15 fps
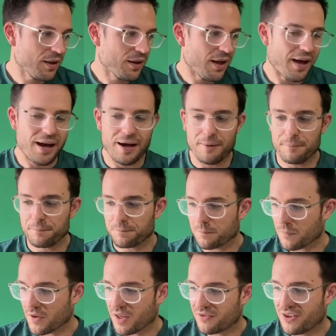Um,
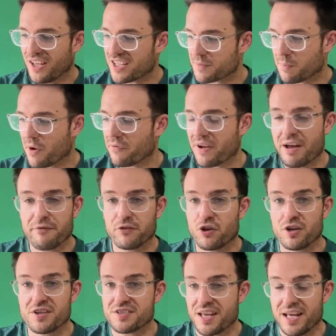TS Prof, I haven't
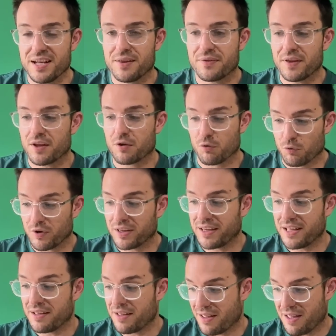noticed anything
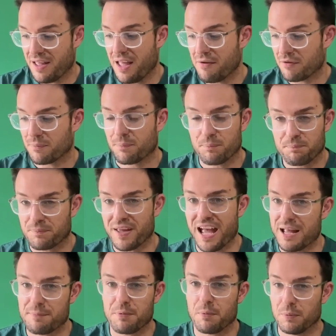really even
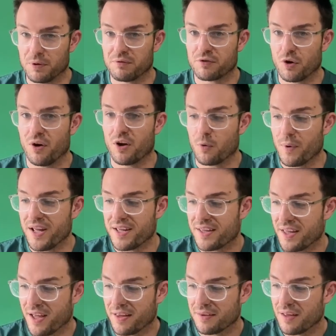capable of going weak
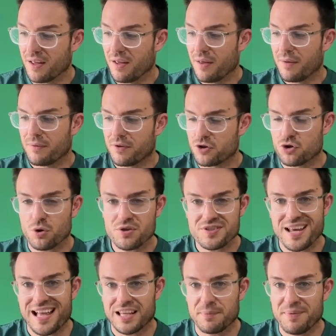yet. The jaws
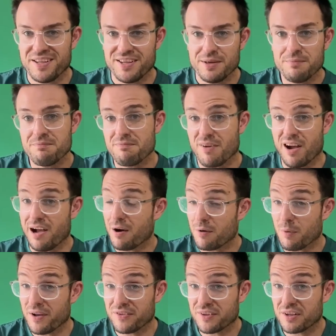are aluminium. I
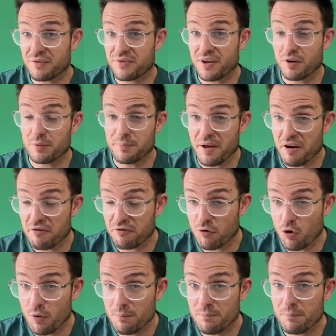wondered if they would
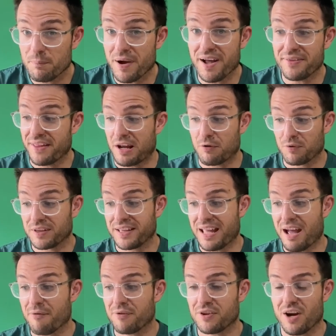malform, but they really
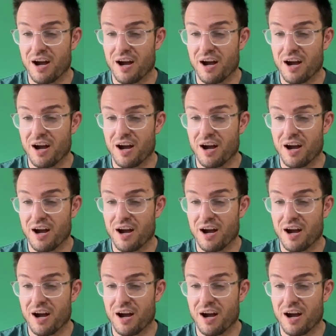haven't.